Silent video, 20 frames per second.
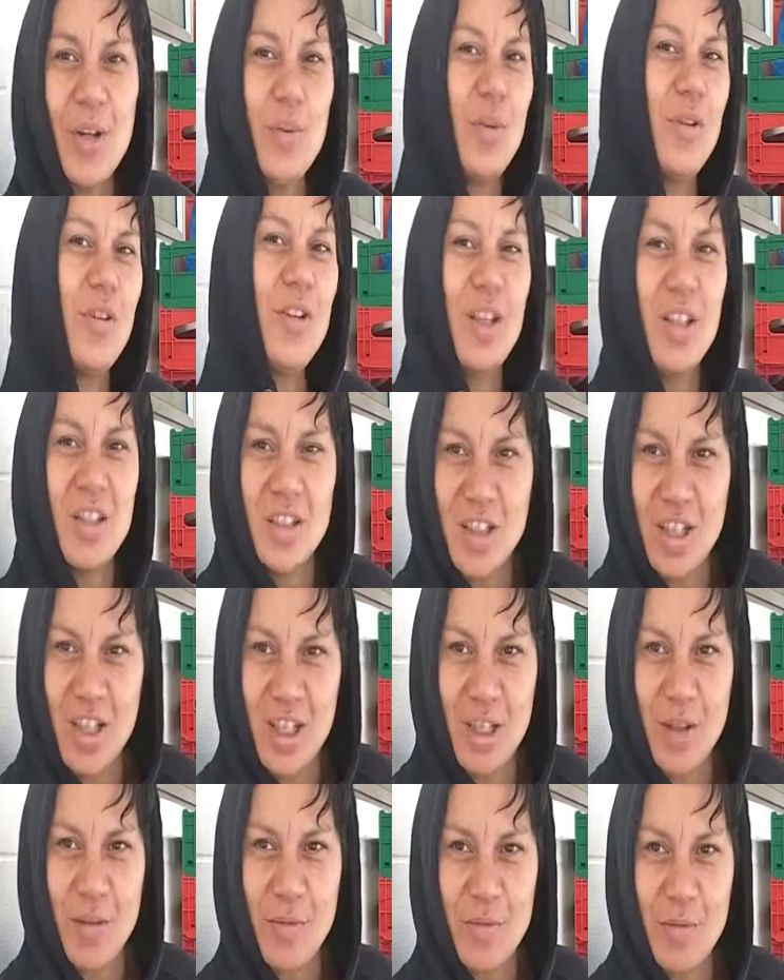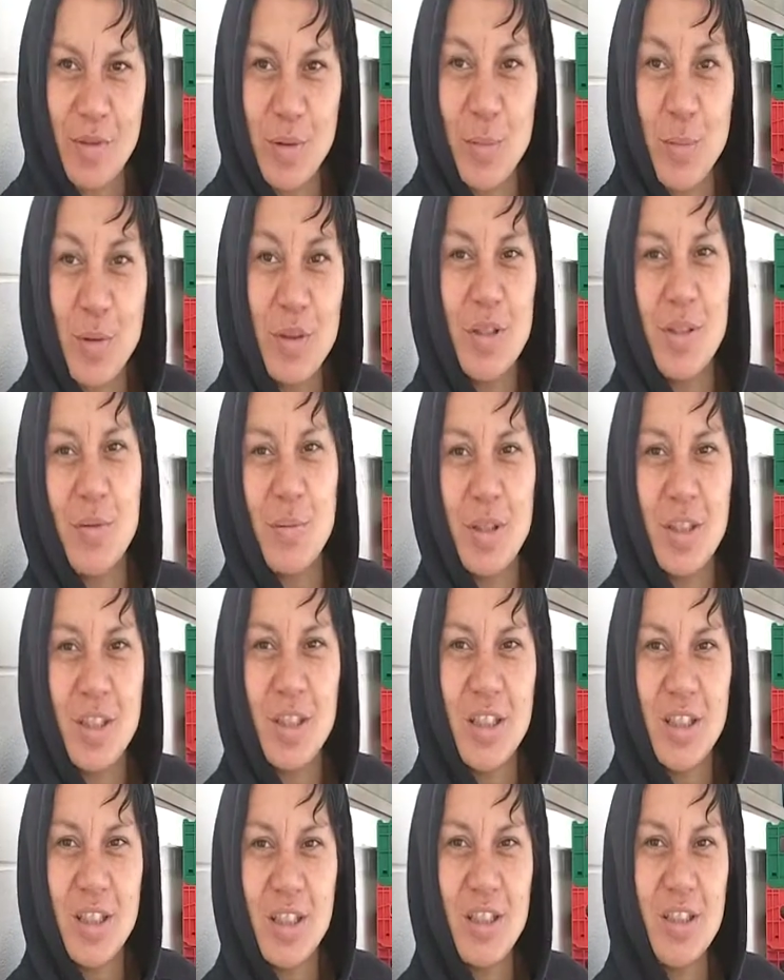Well, it's their
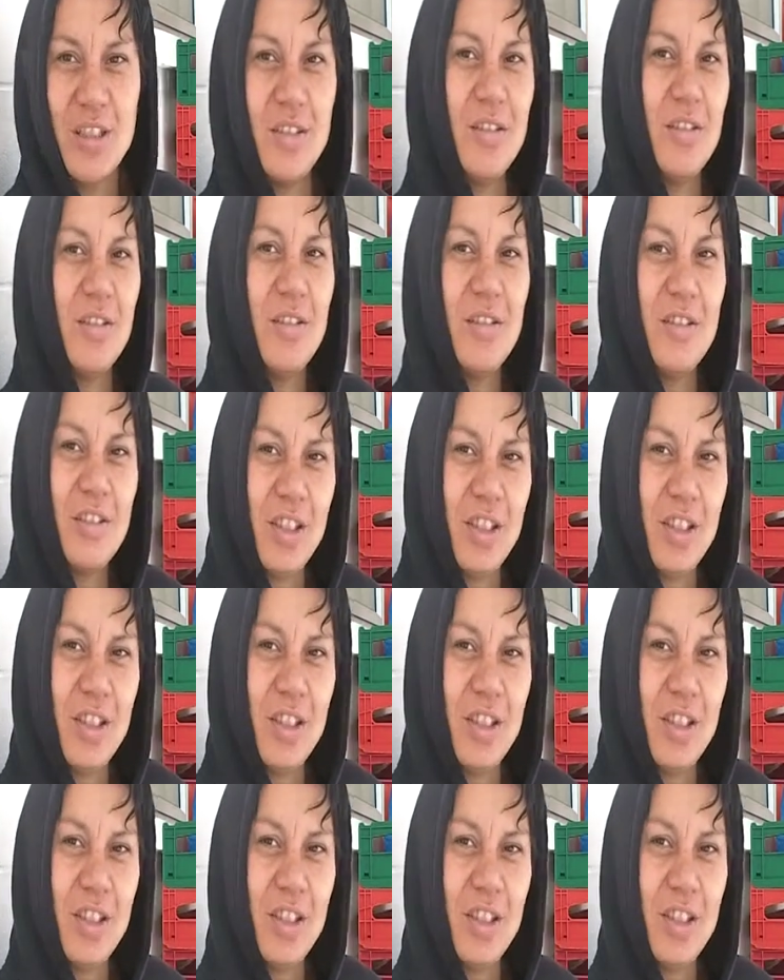responsibility to